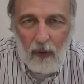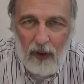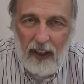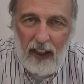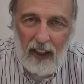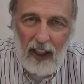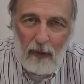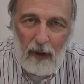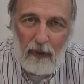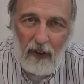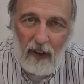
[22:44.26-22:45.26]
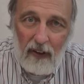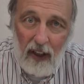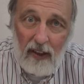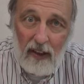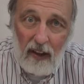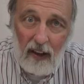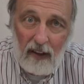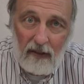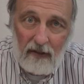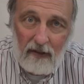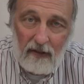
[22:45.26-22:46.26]
we tend to like people that are nice
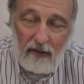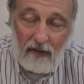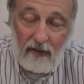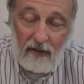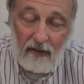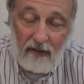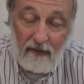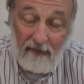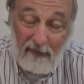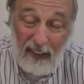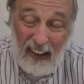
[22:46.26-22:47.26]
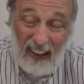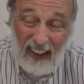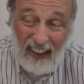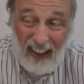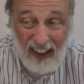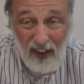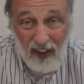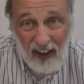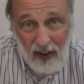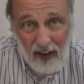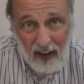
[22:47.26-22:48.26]
looking, but not too
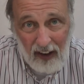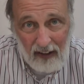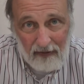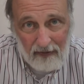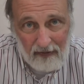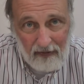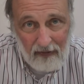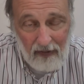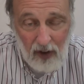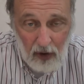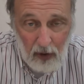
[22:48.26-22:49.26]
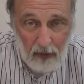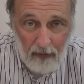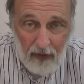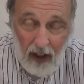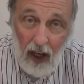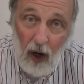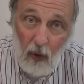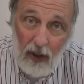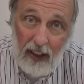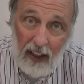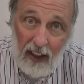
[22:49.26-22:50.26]
nice looking. 2,
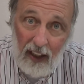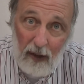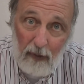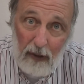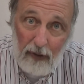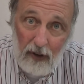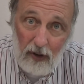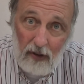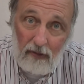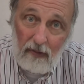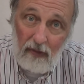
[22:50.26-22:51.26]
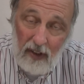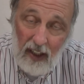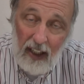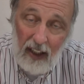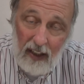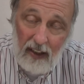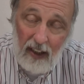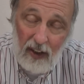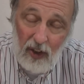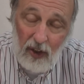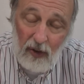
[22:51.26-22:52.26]
we tend to like people who say nice
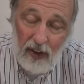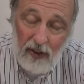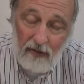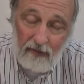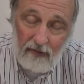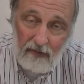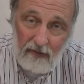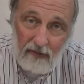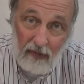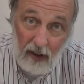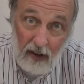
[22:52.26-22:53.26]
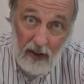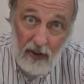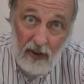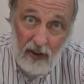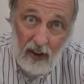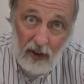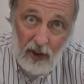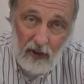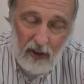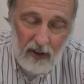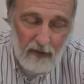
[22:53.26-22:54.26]
things to us, unless there's an
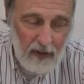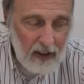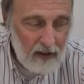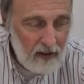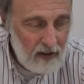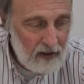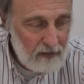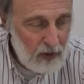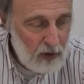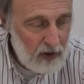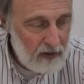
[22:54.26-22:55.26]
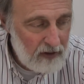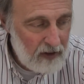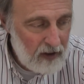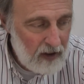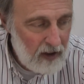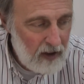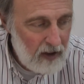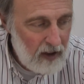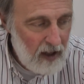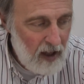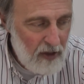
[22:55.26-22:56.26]
ulterior motive.
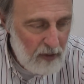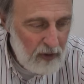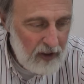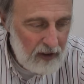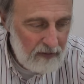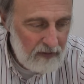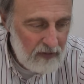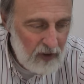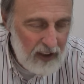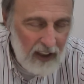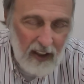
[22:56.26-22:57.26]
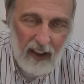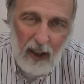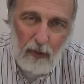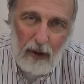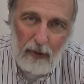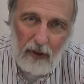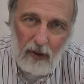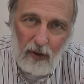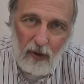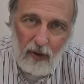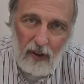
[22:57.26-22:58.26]
And 3, we tend to like people
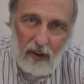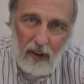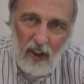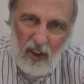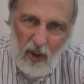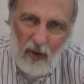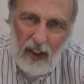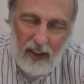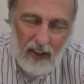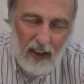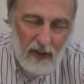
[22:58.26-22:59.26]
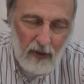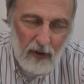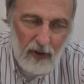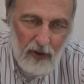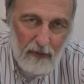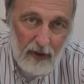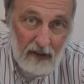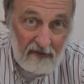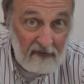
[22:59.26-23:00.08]
who do nice things for us, but